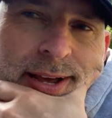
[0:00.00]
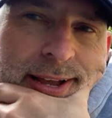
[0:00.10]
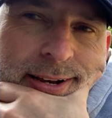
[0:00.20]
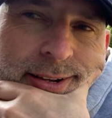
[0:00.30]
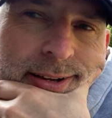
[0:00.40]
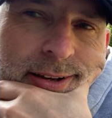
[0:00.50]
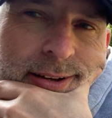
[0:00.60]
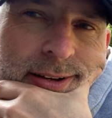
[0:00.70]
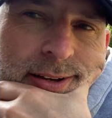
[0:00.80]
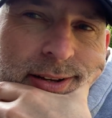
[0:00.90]
and
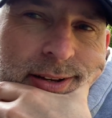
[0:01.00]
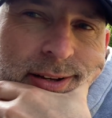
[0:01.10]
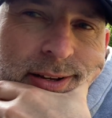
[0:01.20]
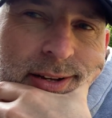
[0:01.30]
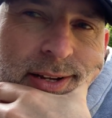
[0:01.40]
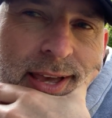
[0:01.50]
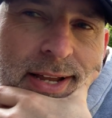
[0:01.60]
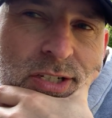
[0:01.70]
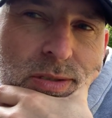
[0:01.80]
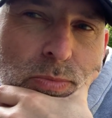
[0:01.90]
uh,
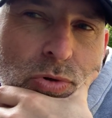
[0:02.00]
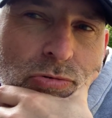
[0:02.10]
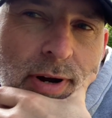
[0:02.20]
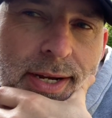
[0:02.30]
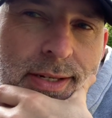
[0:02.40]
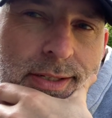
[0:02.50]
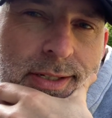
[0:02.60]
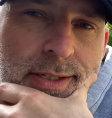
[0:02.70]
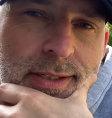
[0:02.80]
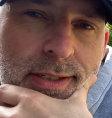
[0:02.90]
catch some more
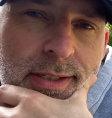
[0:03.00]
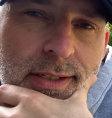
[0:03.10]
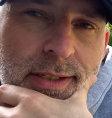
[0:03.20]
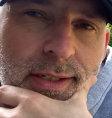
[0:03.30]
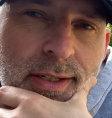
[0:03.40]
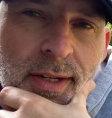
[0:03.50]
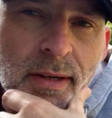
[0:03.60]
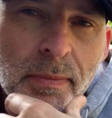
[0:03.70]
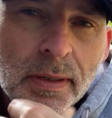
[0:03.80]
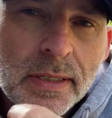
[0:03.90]
rays
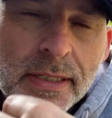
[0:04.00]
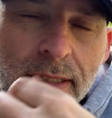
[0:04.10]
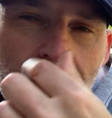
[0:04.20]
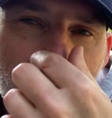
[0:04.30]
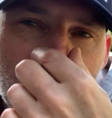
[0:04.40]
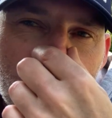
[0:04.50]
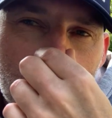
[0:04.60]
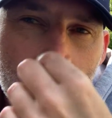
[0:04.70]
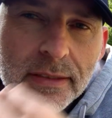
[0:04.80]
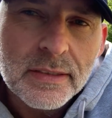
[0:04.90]
because it's uh,
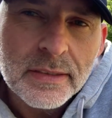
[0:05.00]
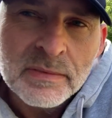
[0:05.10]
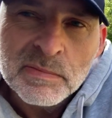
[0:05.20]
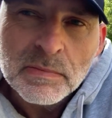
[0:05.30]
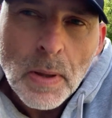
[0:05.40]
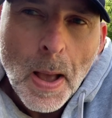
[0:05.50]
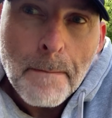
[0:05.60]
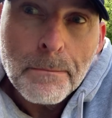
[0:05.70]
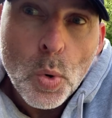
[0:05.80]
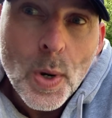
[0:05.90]

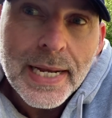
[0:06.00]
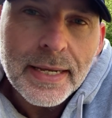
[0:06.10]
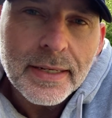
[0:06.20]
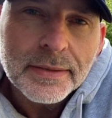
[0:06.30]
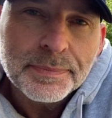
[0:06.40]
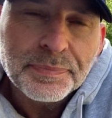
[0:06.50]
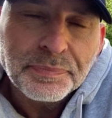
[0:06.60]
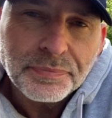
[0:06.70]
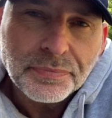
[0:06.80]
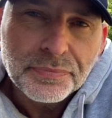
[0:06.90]
boiling.
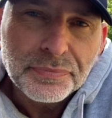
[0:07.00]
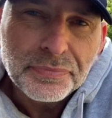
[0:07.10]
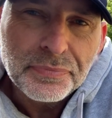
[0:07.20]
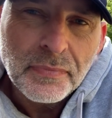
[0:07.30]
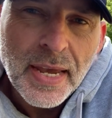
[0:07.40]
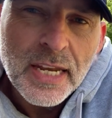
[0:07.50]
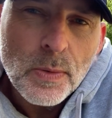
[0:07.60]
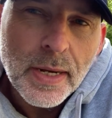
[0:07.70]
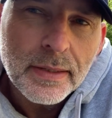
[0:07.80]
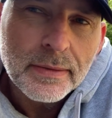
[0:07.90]

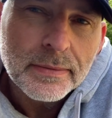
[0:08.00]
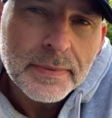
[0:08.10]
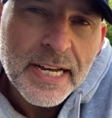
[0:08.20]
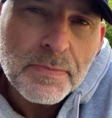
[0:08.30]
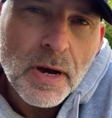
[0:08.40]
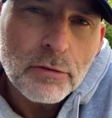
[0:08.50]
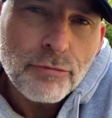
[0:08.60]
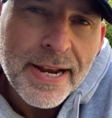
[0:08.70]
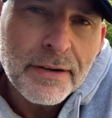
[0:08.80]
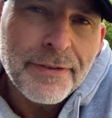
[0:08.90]
Anyway, that's my
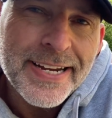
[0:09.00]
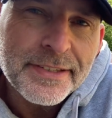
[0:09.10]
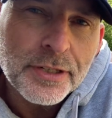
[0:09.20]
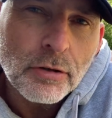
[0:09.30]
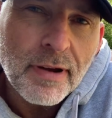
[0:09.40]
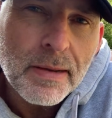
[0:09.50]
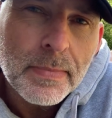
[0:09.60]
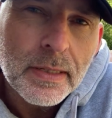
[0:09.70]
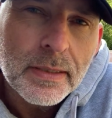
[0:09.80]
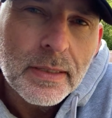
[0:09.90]
rant for
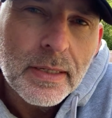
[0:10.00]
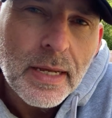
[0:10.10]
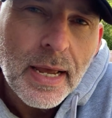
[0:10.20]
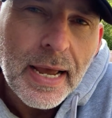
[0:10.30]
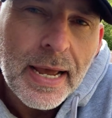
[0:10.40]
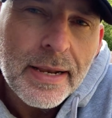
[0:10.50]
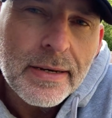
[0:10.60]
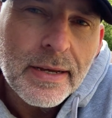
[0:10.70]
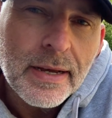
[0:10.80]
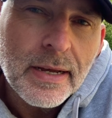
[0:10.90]
Instagram
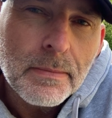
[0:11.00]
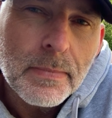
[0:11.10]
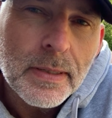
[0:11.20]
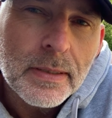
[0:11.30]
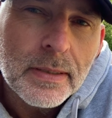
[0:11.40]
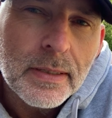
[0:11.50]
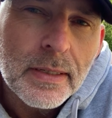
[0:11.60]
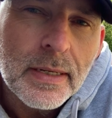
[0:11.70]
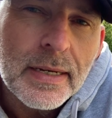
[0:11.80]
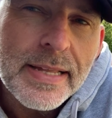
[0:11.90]
and um,
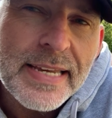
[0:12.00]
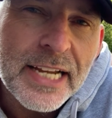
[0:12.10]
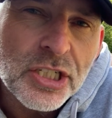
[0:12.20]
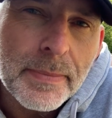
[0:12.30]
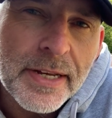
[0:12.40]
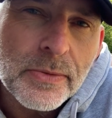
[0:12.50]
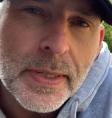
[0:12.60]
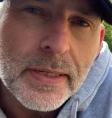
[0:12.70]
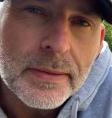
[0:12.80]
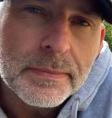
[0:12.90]
let's catch up next
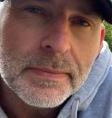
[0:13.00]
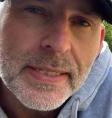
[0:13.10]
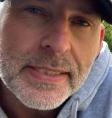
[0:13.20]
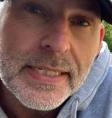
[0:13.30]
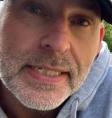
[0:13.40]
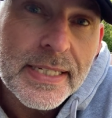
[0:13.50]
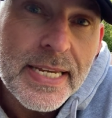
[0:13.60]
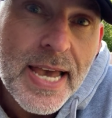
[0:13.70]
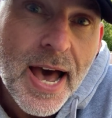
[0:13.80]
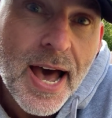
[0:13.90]
week. See
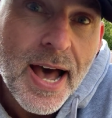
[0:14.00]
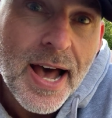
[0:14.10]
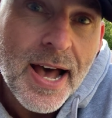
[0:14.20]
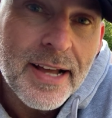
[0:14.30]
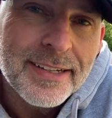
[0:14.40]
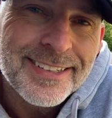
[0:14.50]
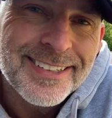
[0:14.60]
ya.